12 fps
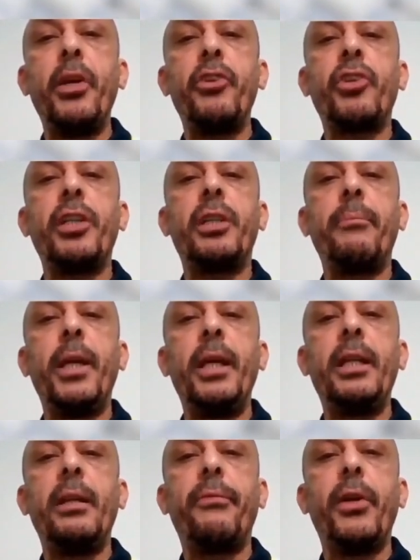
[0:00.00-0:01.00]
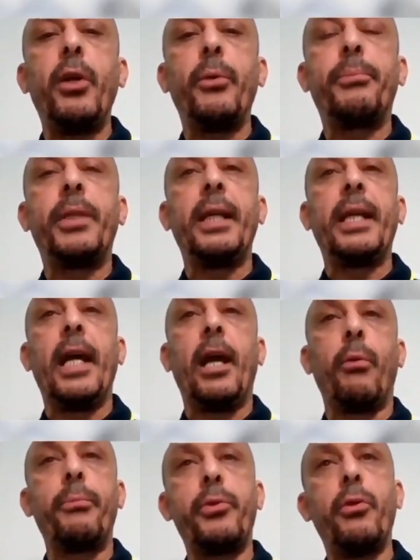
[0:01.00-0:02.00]
the patient may develop the
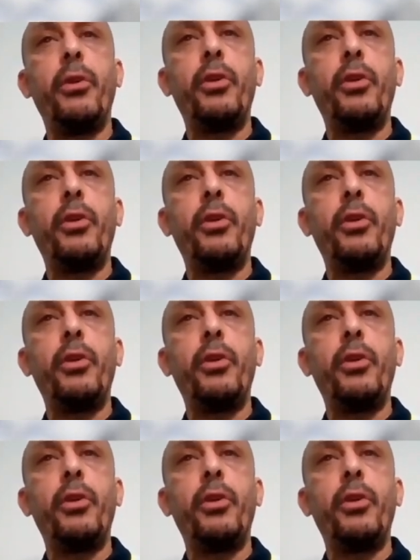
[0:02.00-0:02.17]
gallop.